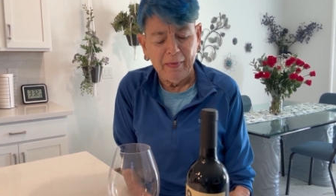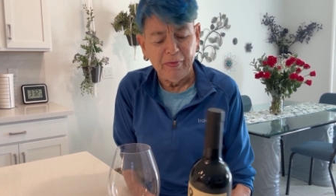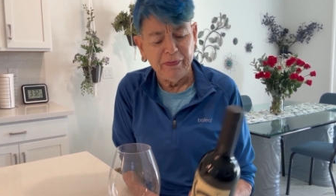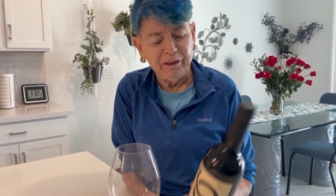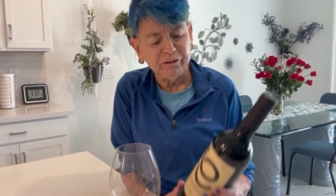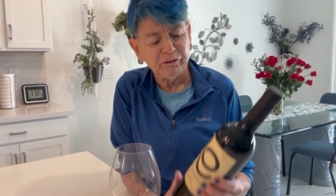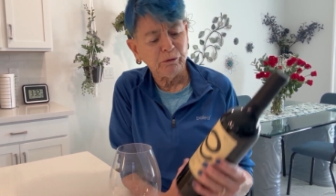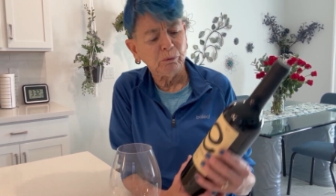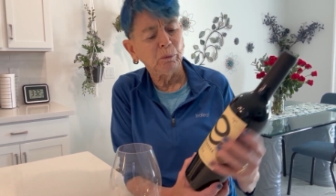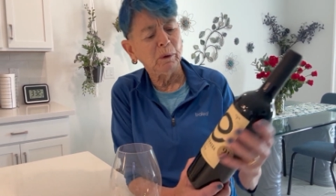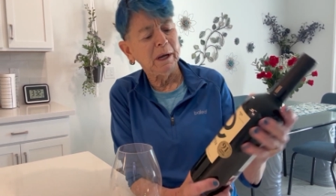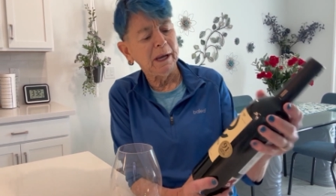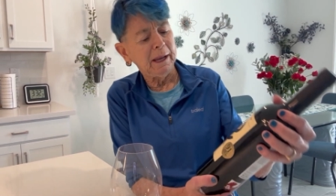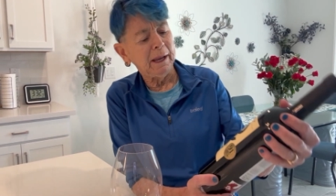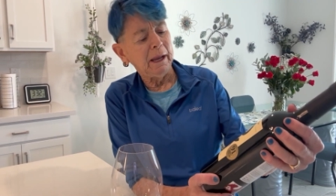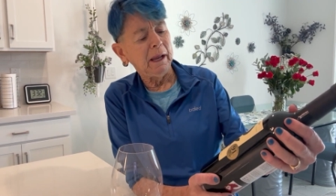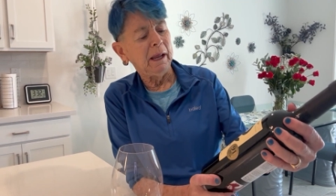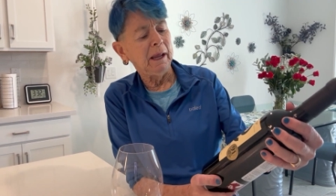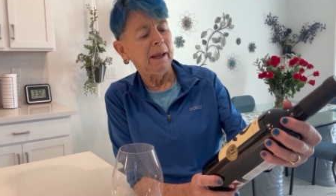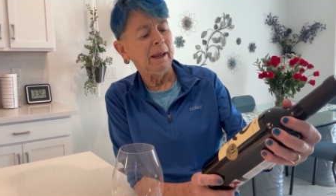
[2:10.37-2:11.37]
This one
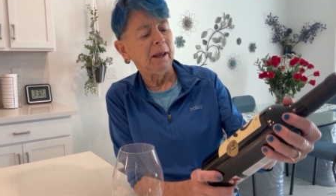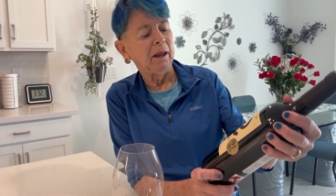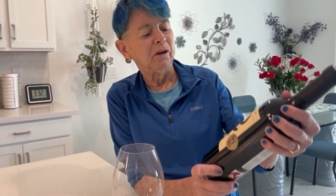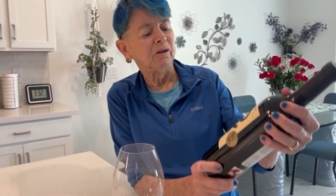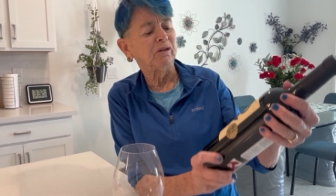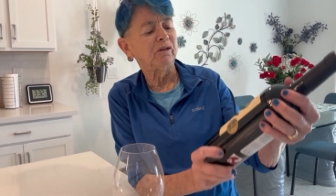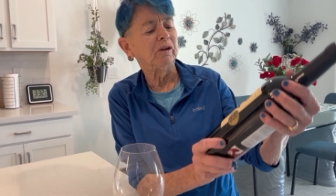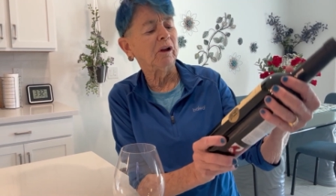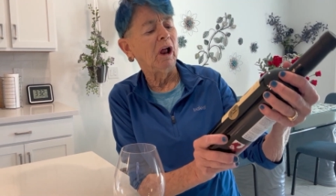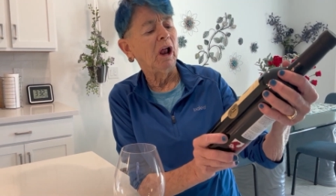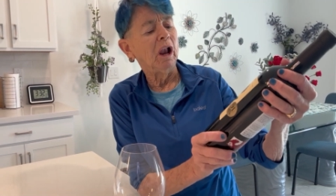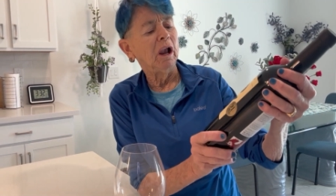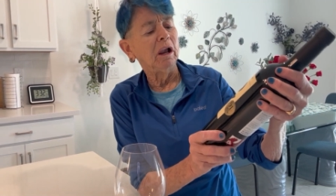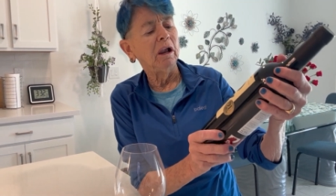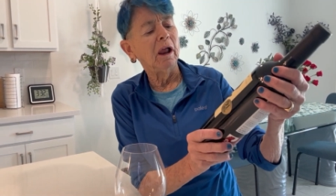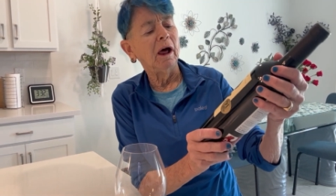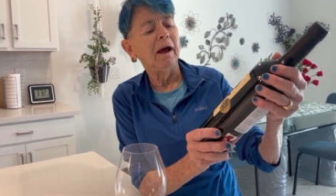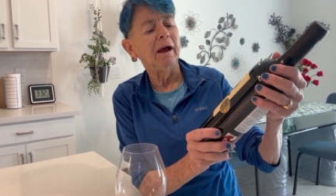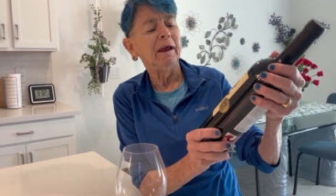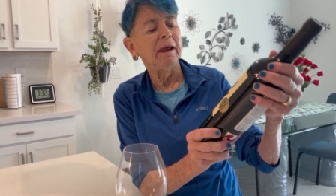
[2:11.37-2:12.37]
is
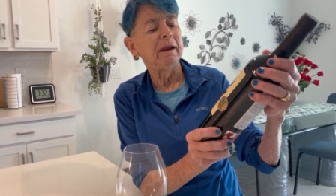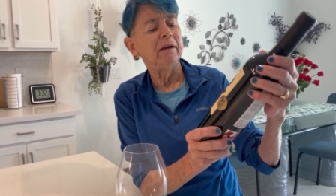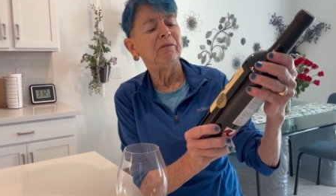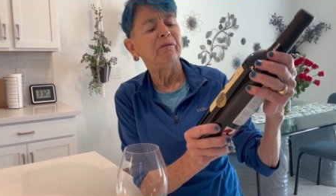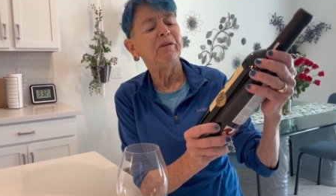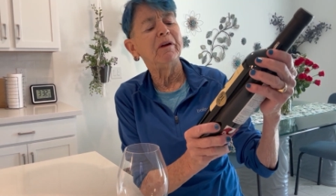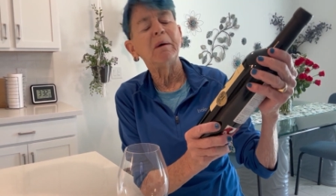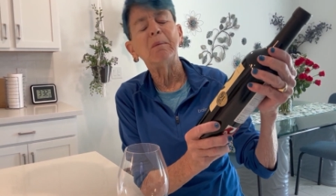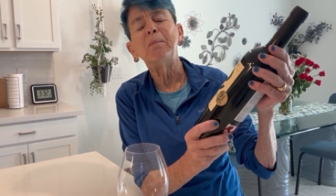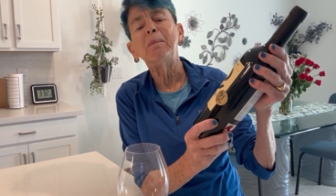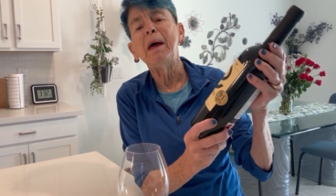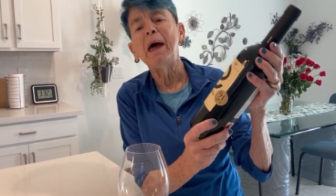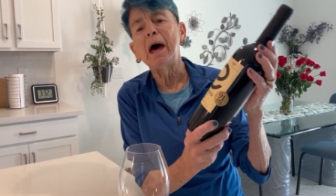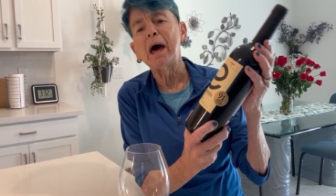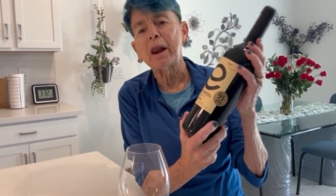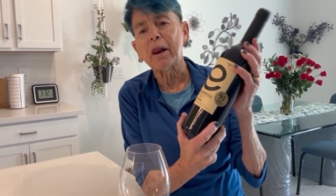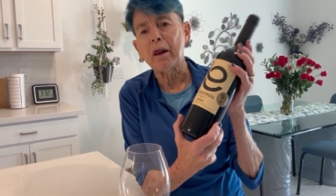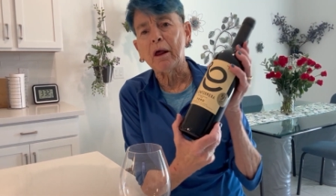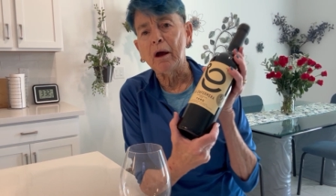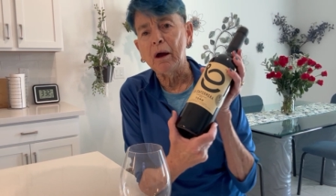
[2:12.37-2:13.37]
La
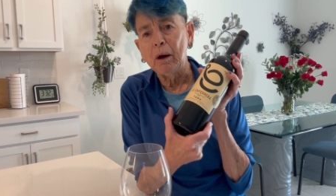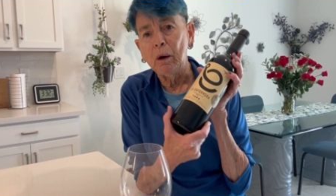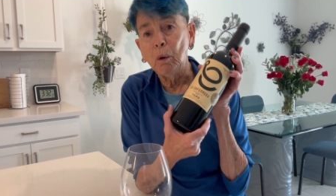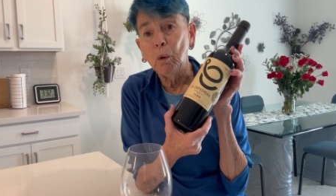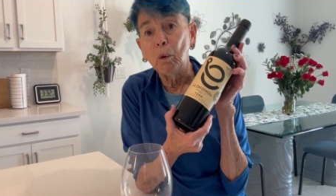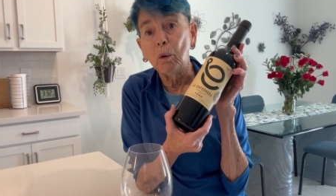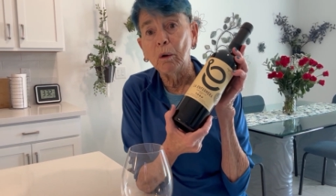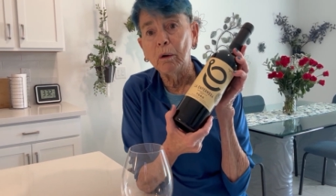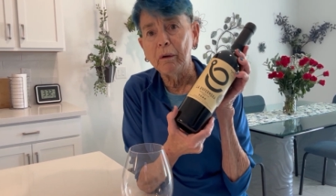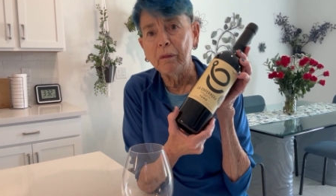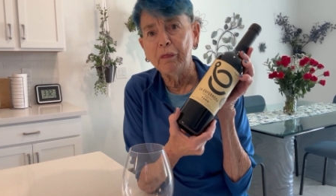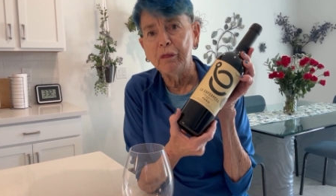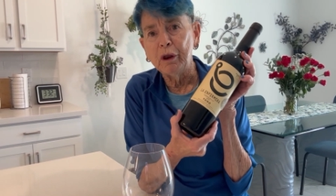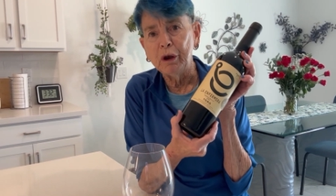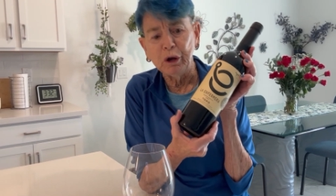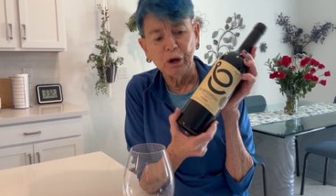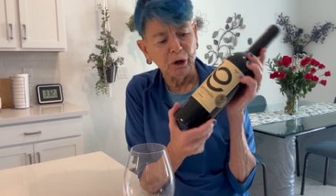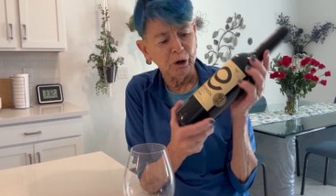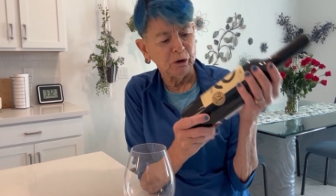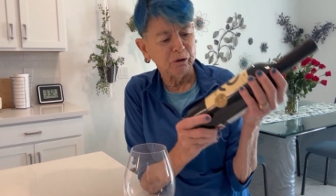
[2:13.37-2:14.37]
Enfermera, or The
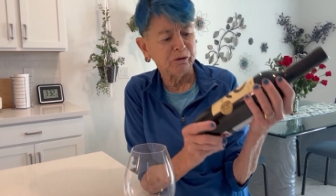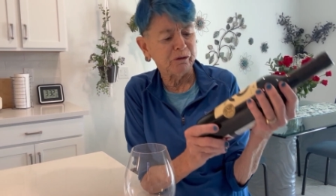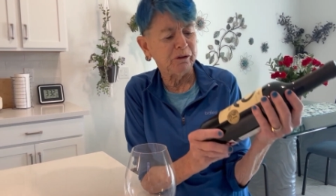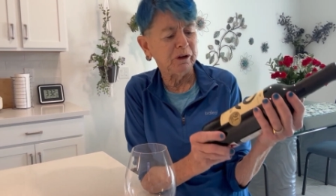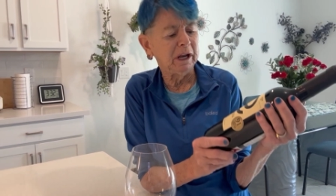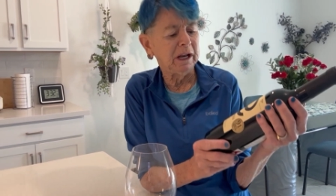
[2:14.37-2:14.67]
Nurse.